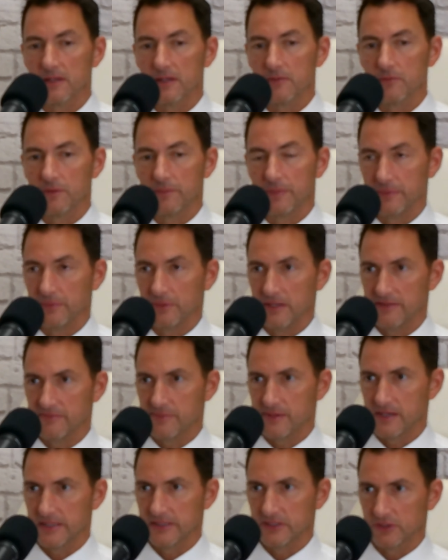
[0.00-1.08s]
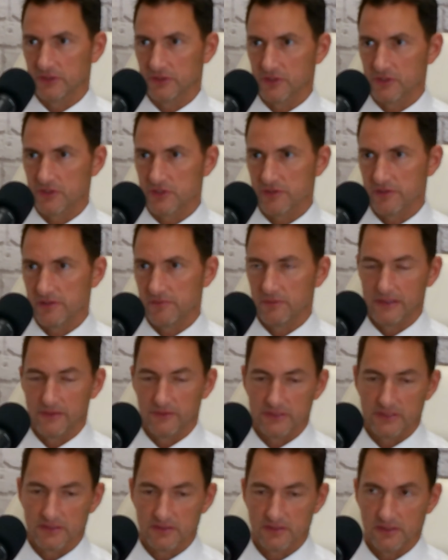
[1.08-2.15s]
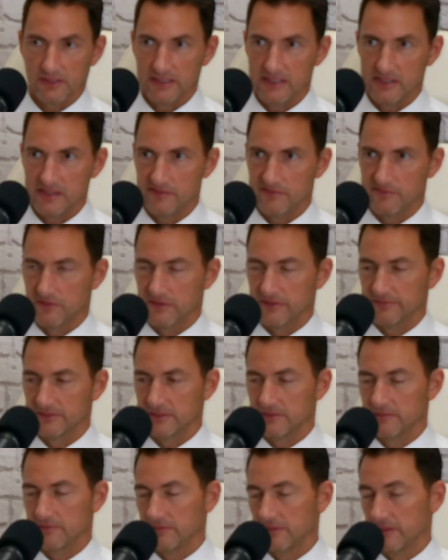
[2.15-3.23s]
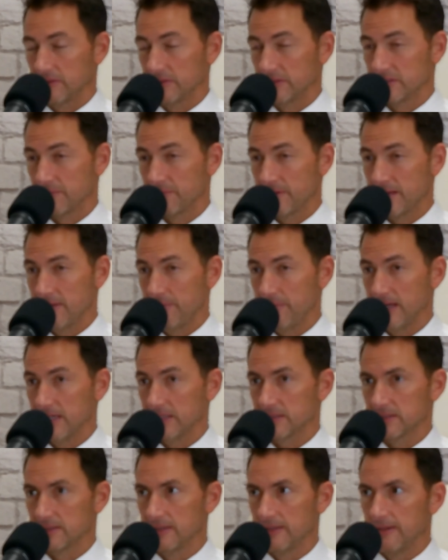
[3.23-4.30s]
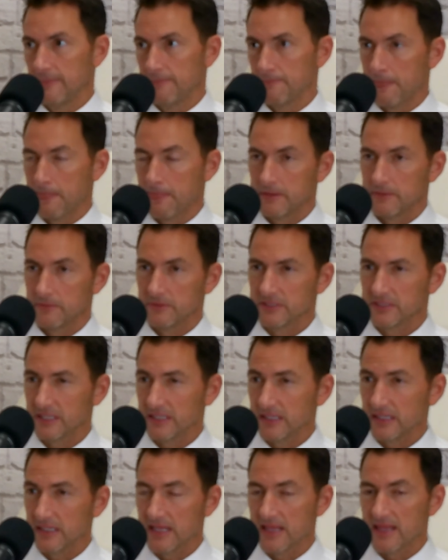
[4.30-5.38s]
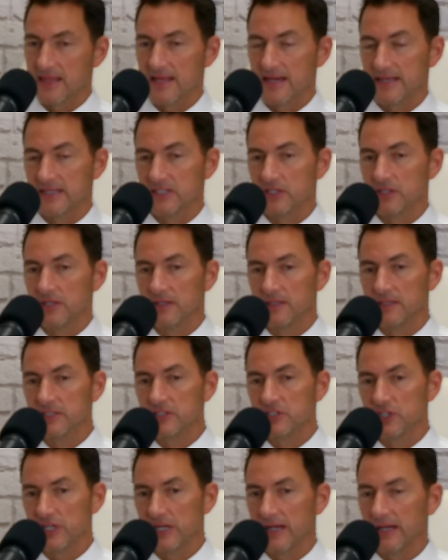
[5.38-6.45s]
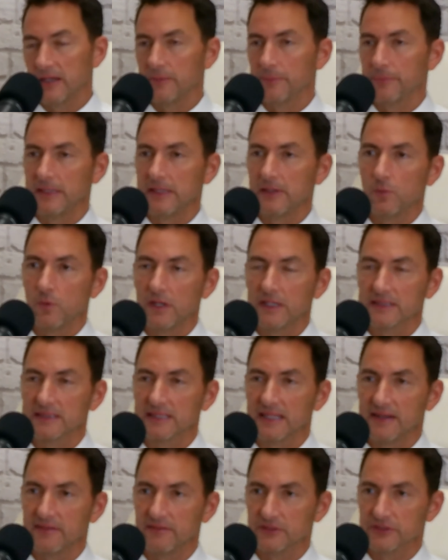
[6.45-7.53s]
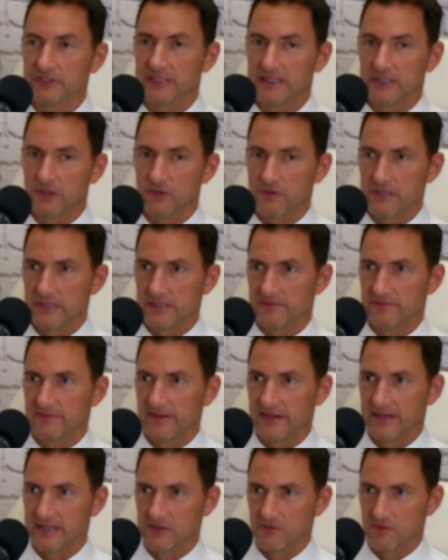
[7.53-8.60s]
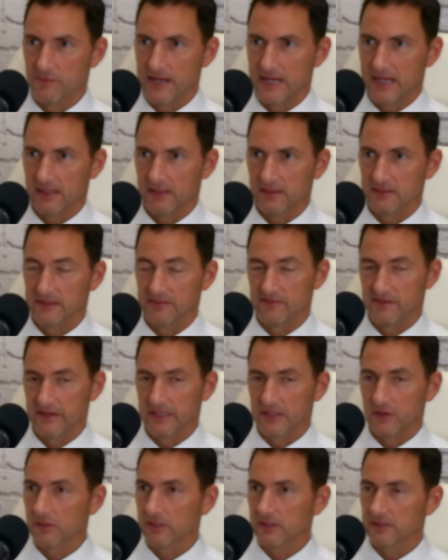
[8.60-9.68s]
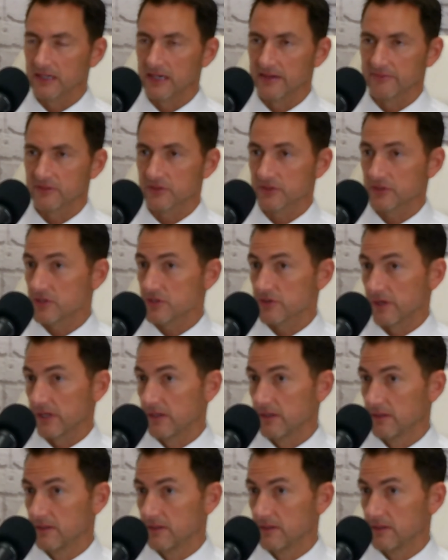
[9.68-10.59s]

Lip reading: when people have bariatric surgery, whether it's a sleeve or whether it's a bypass, we see that GLP-1 levels increase very dramatically, very quickly after surgery.